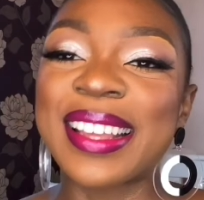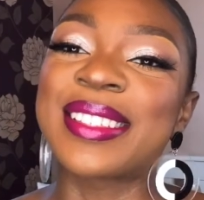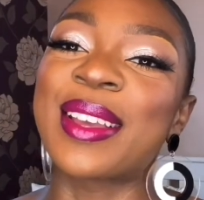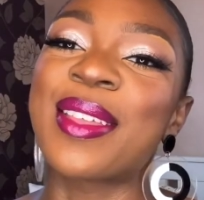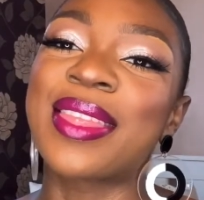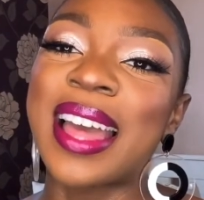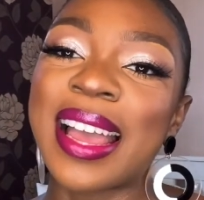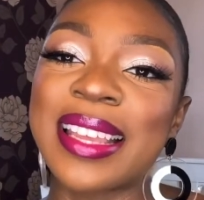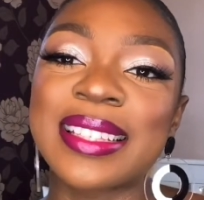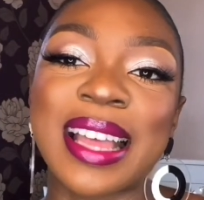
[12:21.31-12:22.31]
so
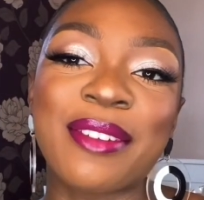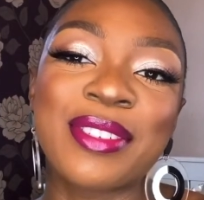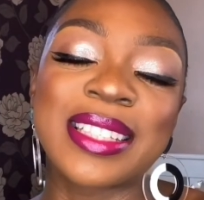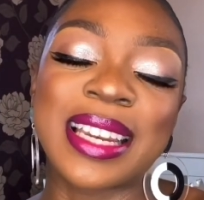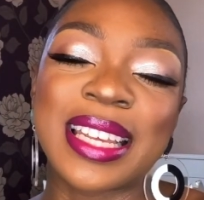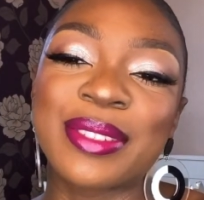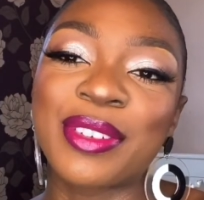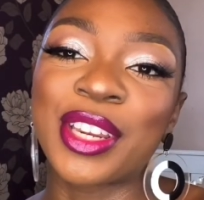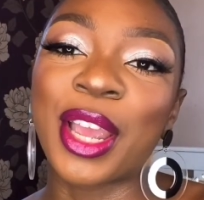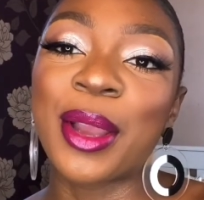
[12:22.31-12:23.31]
that is that for today's
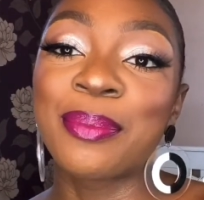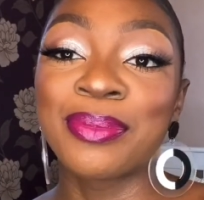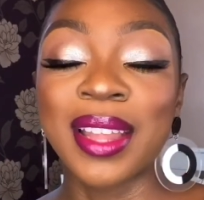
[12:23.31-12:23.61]
video.